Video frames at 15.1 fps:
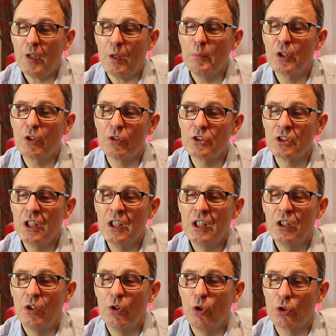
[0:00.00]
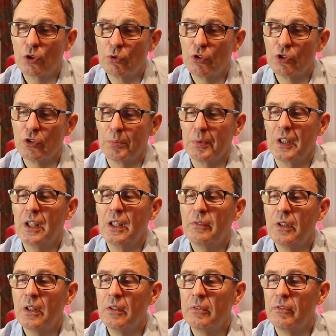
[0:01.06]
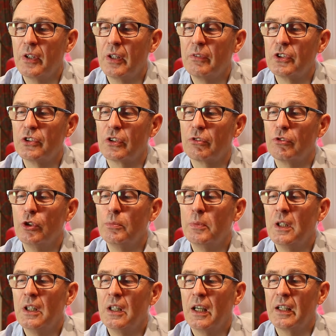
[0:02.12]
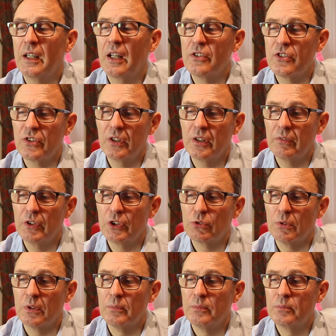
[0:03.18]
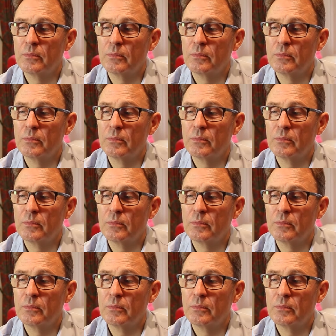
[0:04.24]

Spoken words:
because altruistic behaviour favours the group and hence the individual.